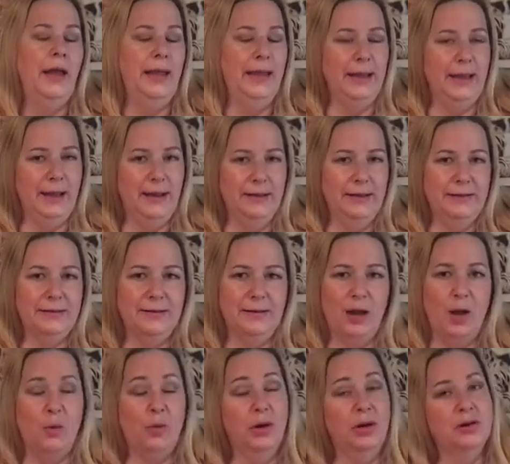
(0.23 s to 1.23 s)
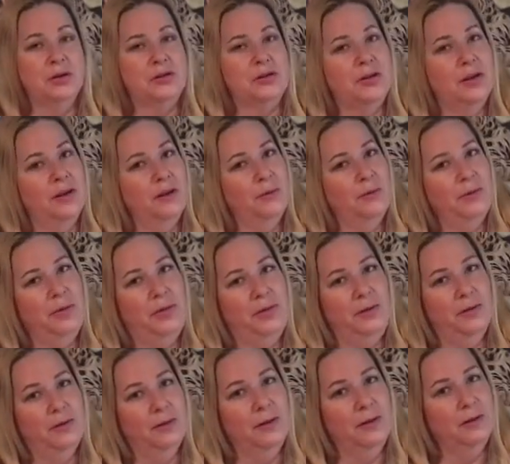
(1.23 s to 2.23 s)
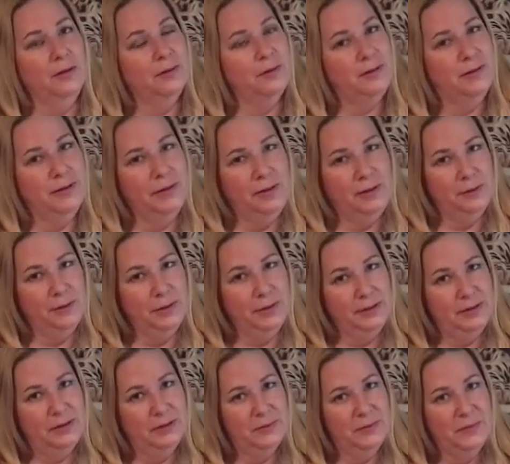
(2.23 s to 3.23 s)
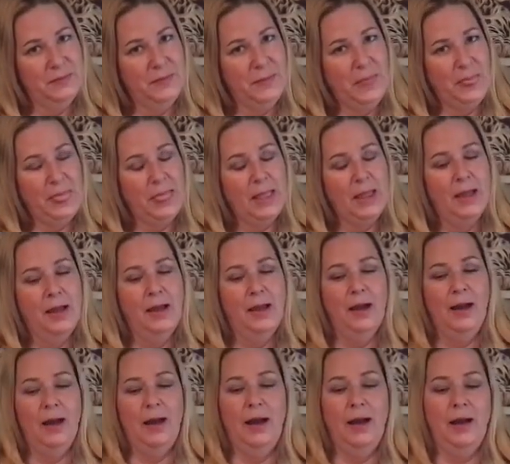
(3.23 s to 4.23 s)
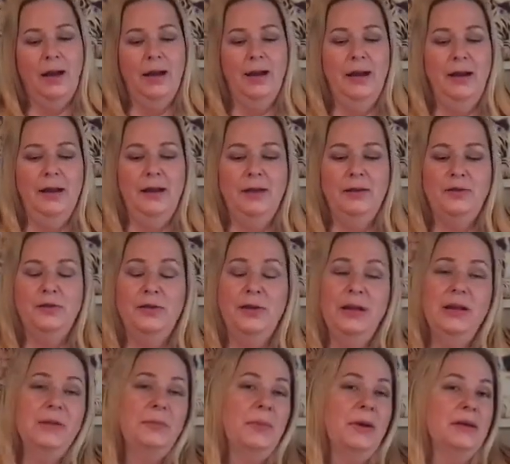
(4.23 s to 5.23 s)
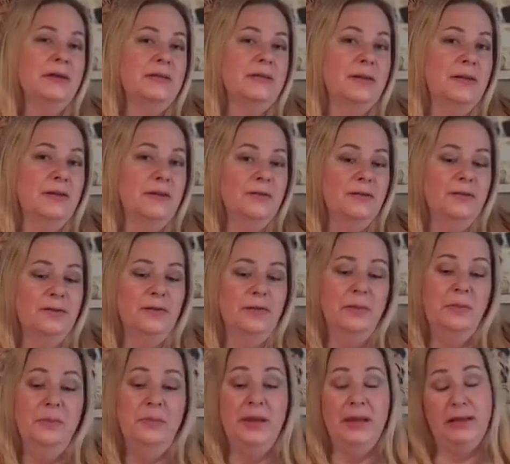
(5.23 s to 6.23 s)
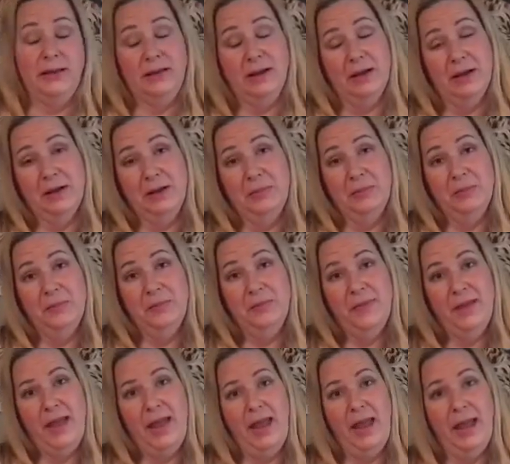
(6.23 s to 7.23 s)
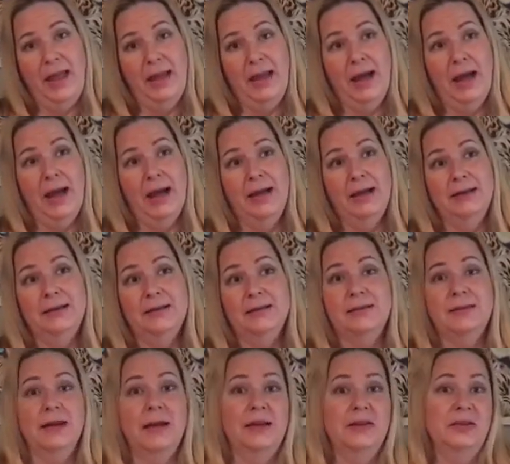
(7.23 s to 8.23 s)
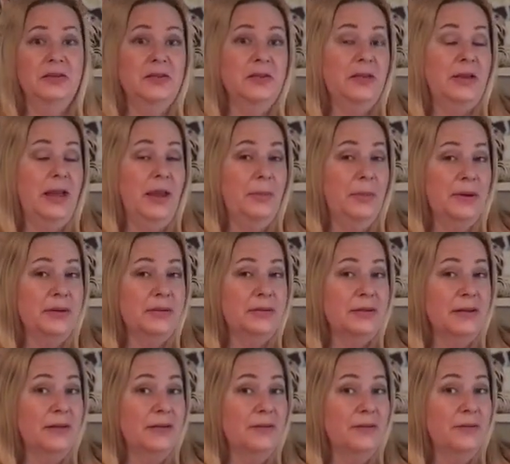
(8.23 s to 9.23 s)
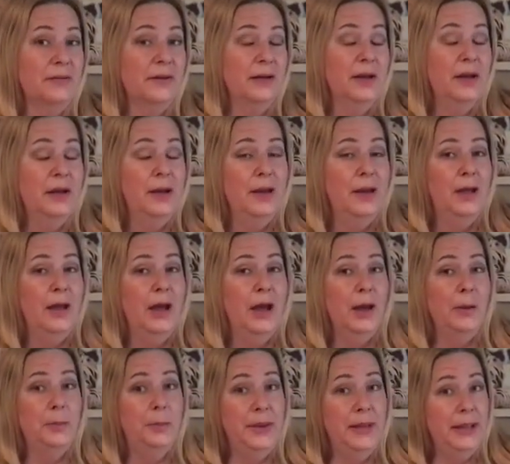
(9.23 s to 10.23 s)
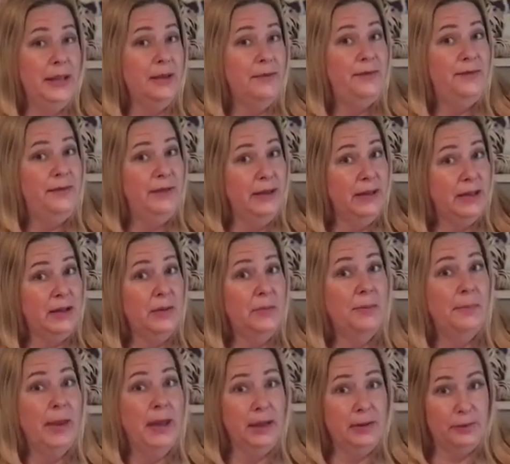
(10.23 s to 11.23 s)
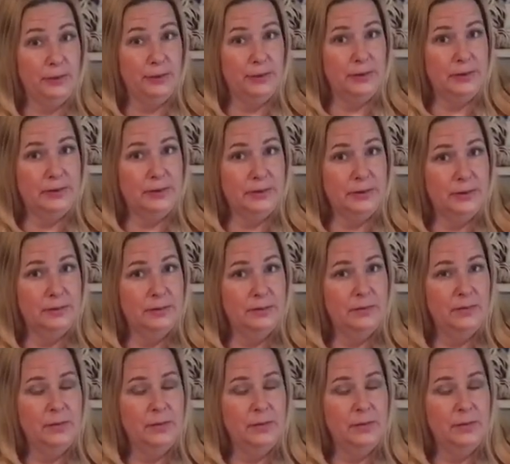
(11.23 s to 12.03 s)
Hey guys, I want to share with you a little secret. I treated myself big time and I decided to get myself a Big Fig mattress.